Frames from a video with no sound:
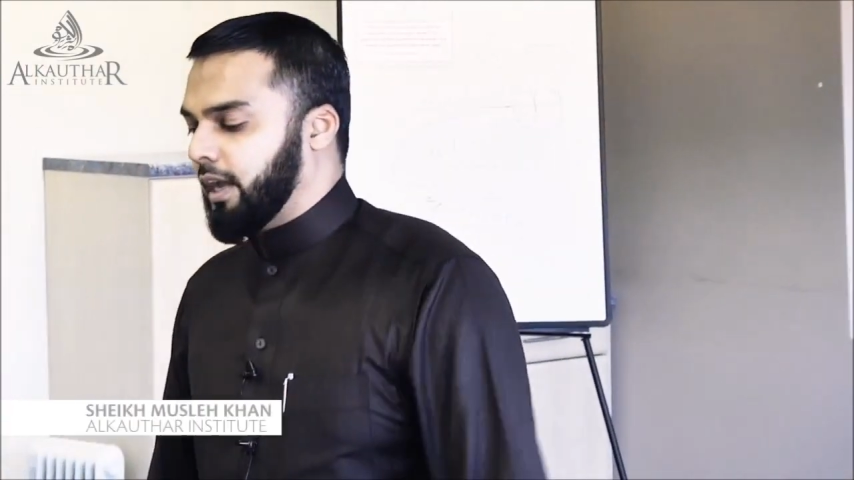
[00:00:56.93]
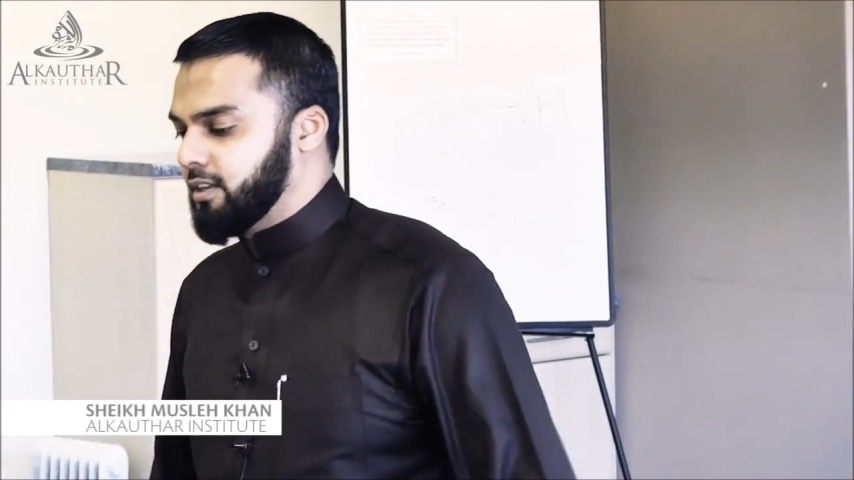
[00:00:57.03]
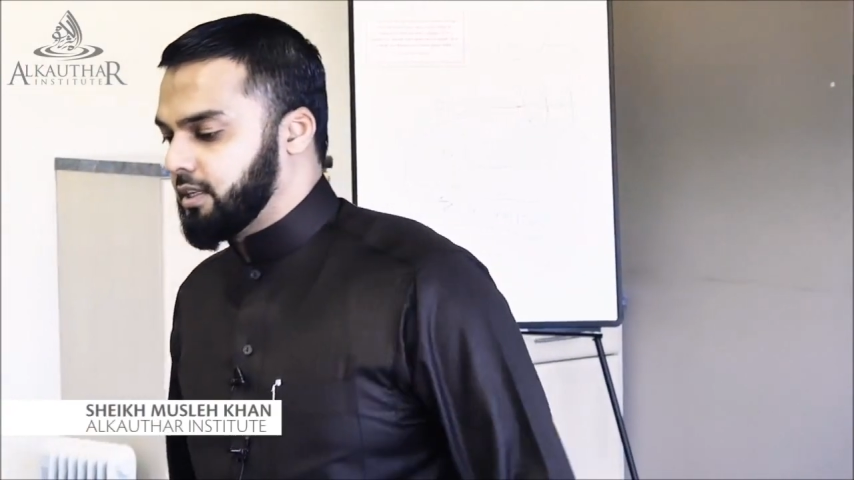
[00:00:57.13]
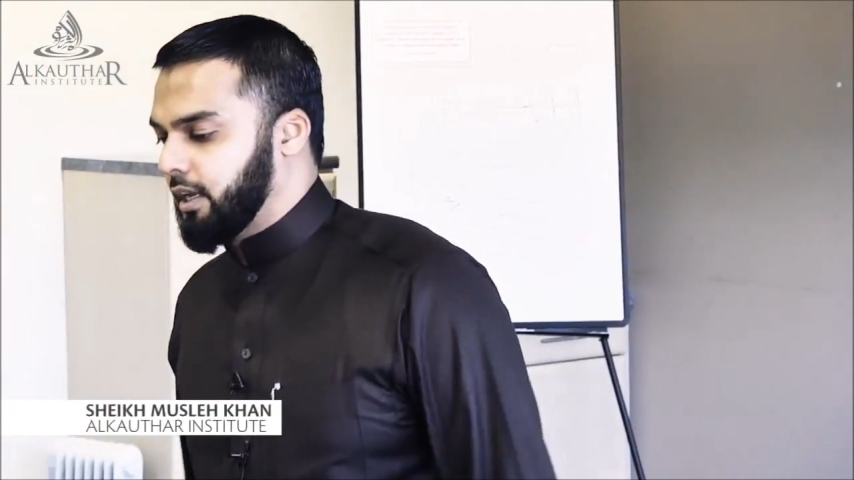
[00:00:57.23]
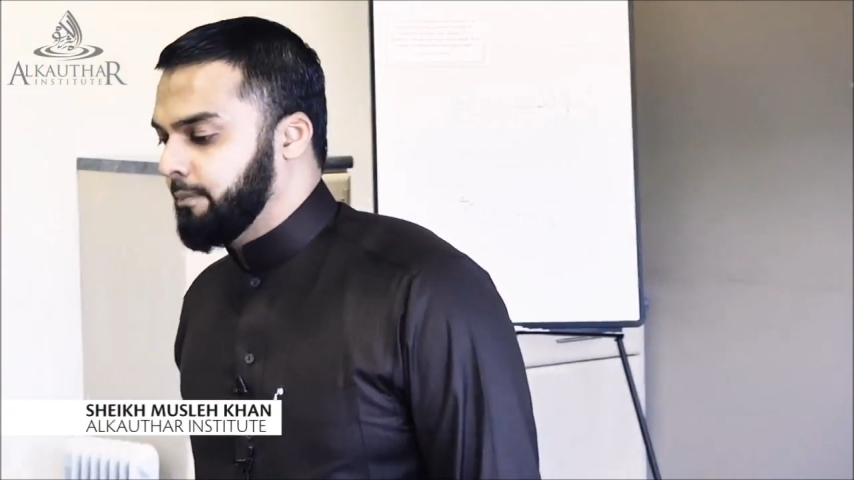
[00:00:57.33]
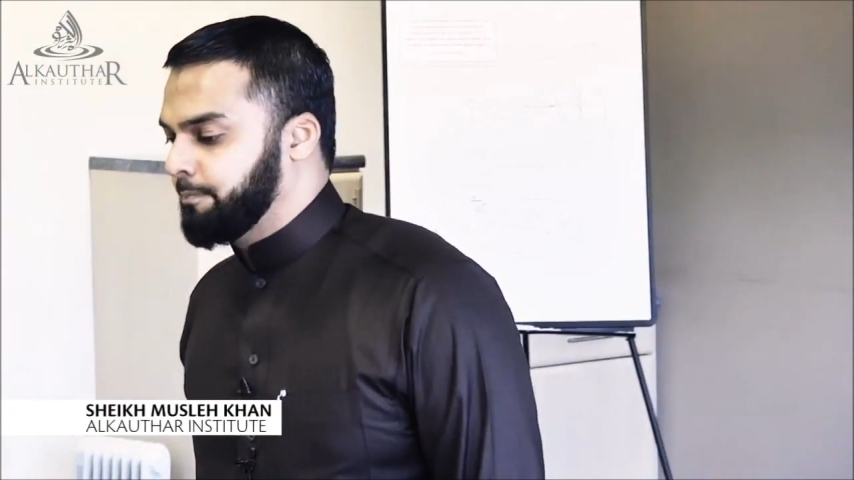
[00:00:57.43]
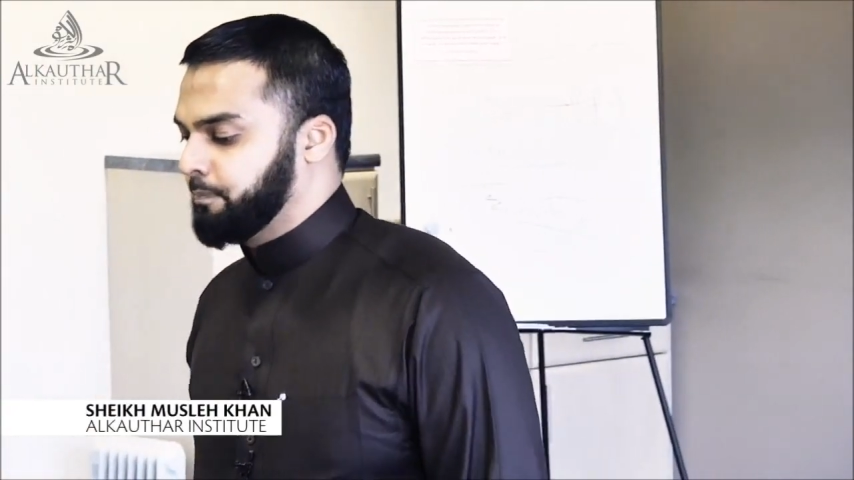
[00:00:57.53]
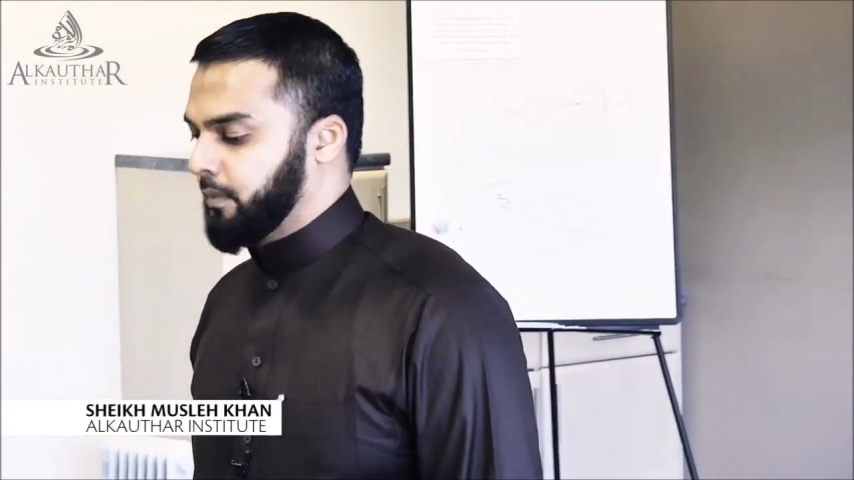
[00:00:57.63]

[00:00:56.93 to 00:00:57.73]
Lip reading: I say